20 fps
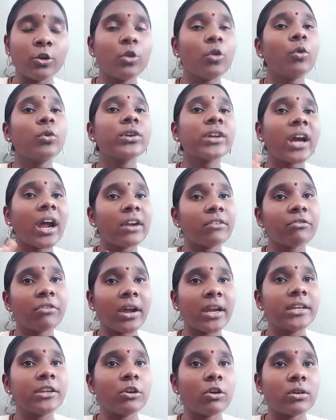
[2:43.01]
Don't
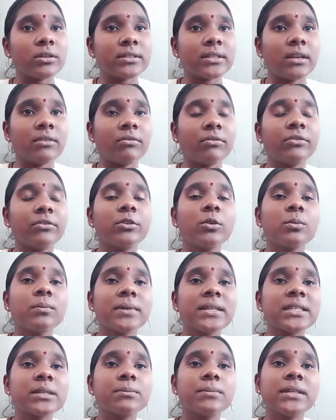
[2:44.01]
confine yourself. You
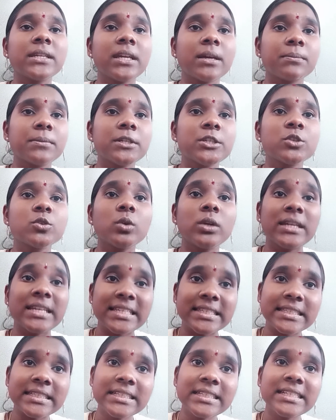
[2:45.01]
must be able to
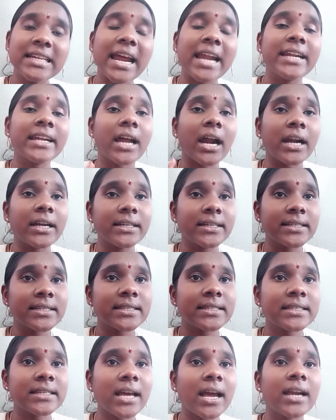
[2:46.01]
listen and
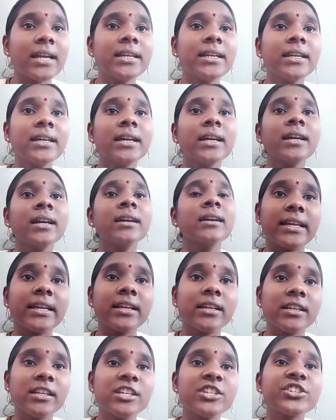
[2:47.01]
understand
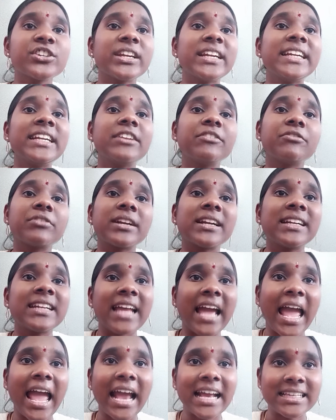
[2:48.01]
English in different
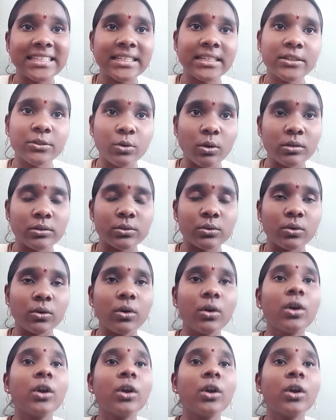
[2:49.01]
accents also.